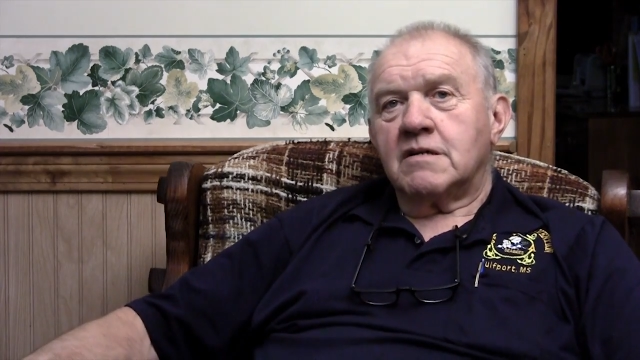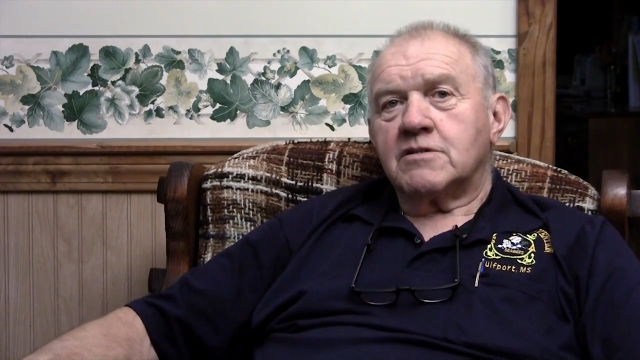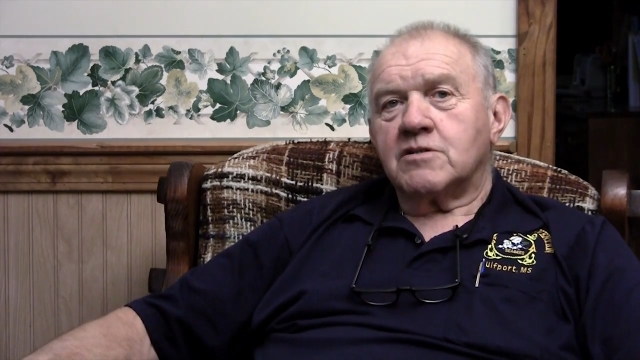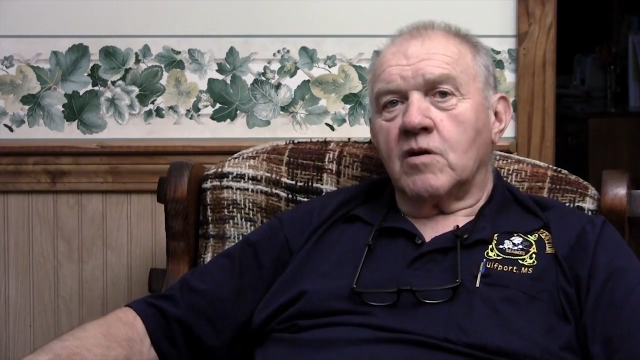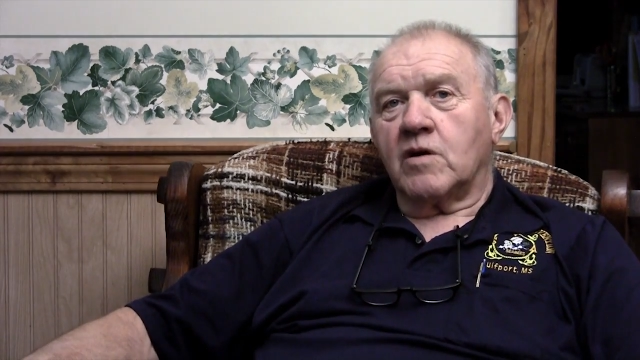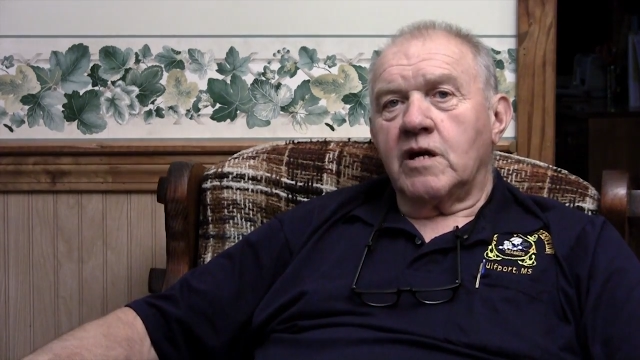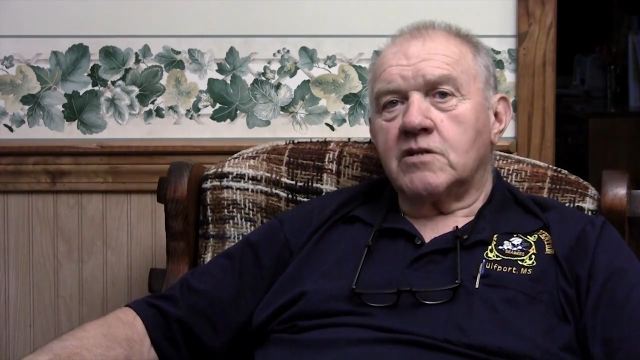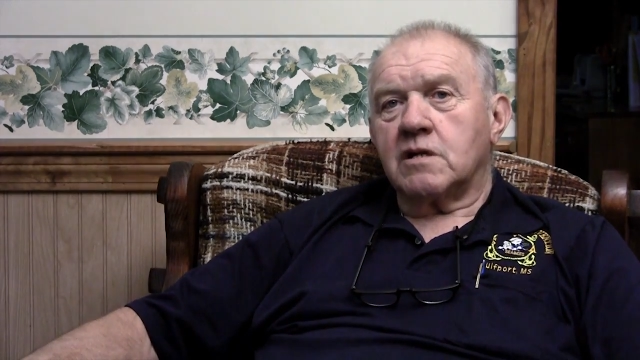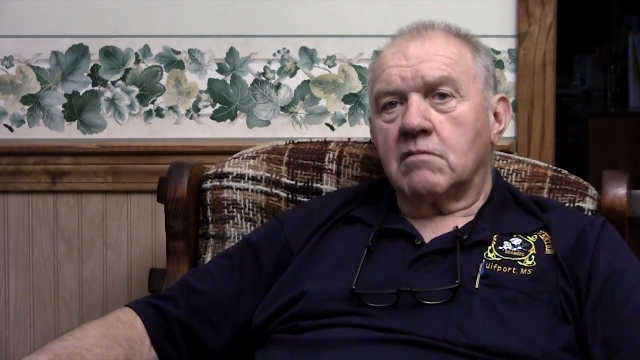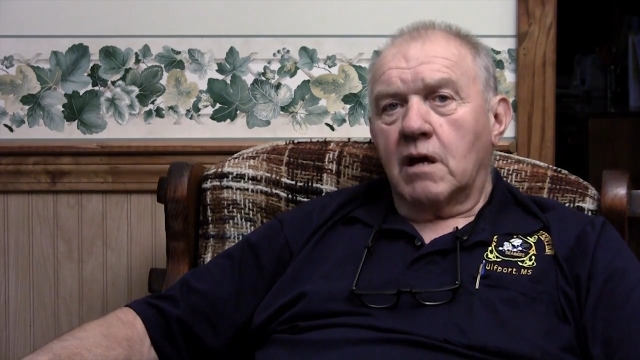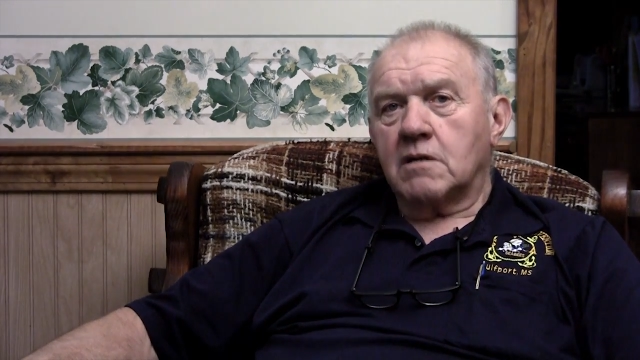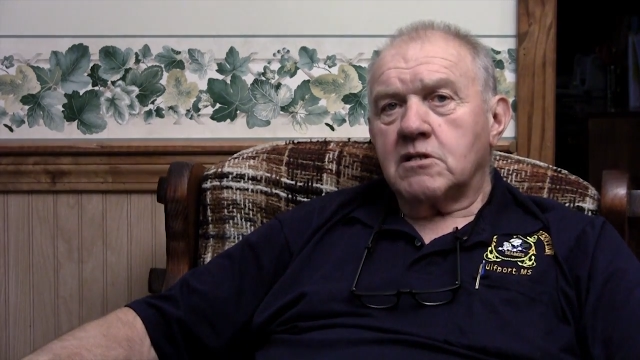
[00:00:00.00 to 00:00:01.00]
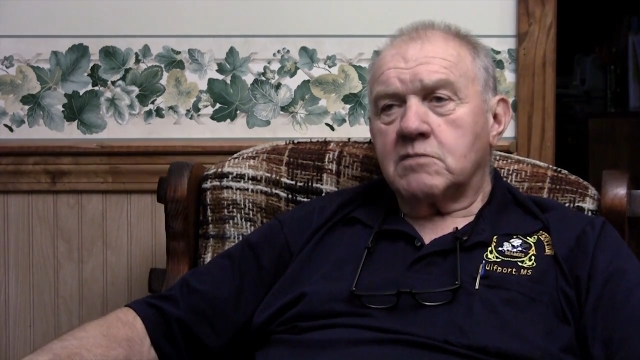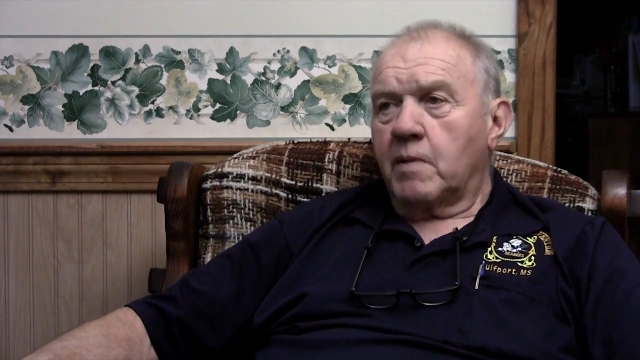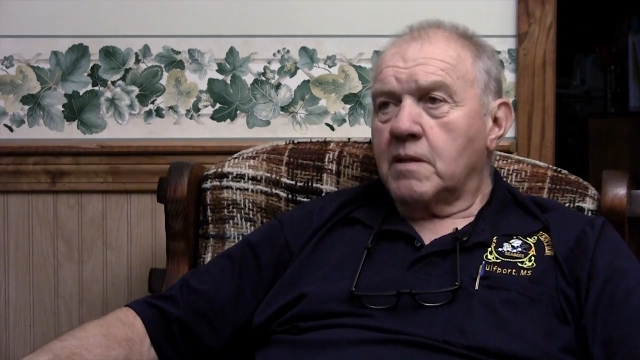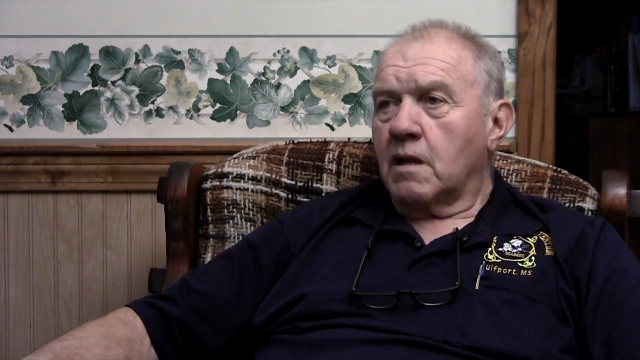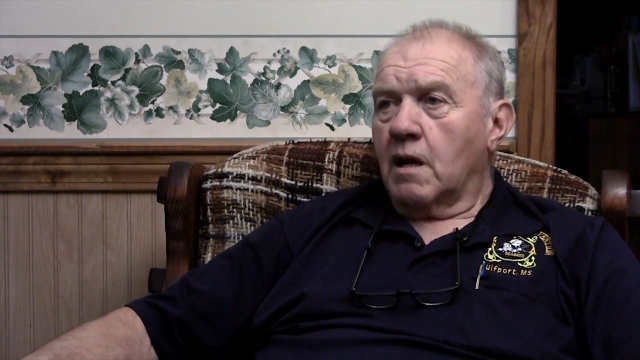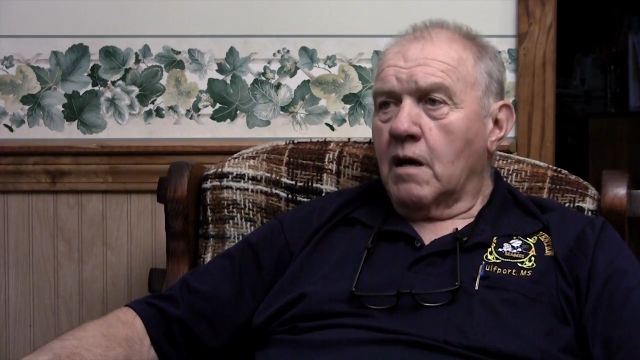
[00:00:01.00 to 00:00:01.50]
So he said, why don't you
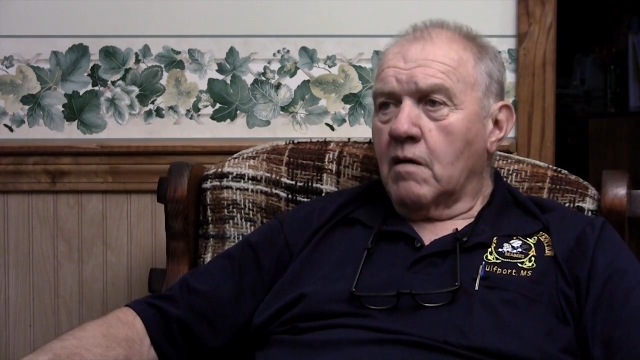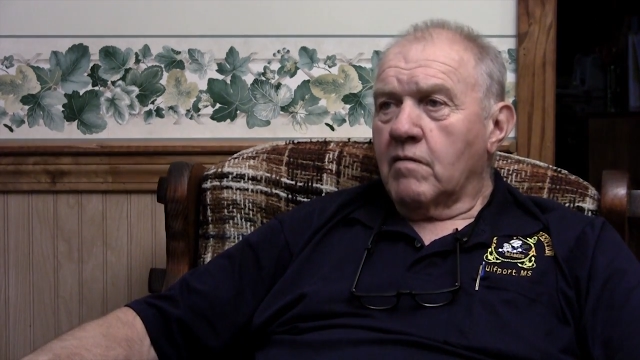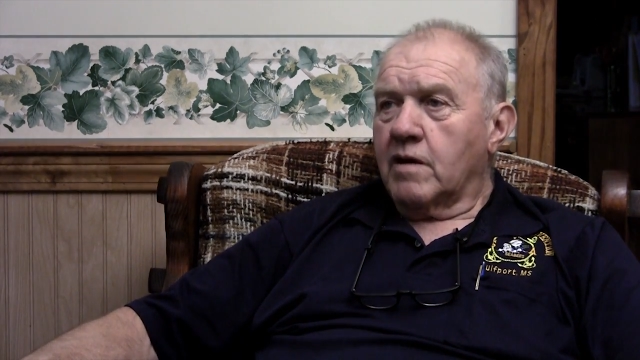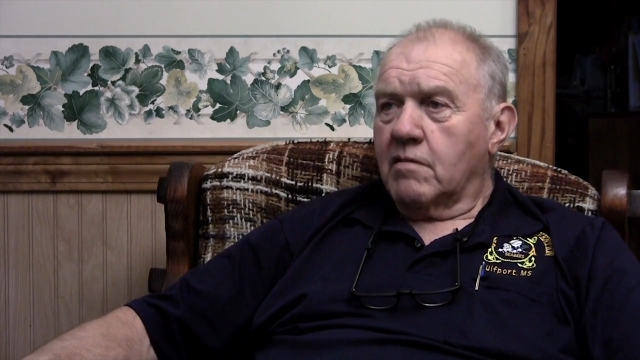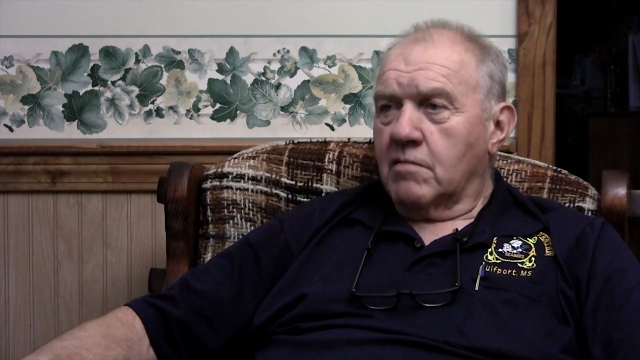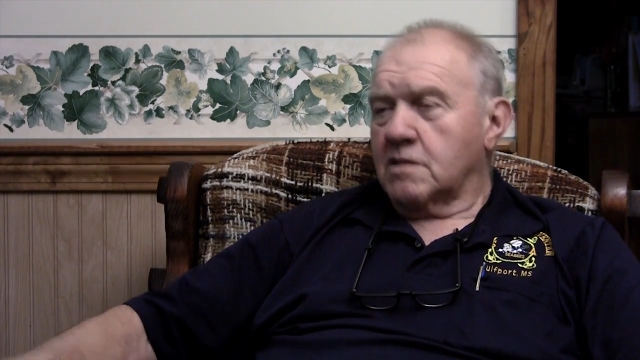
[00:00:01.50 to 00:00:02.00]
spend the night over here?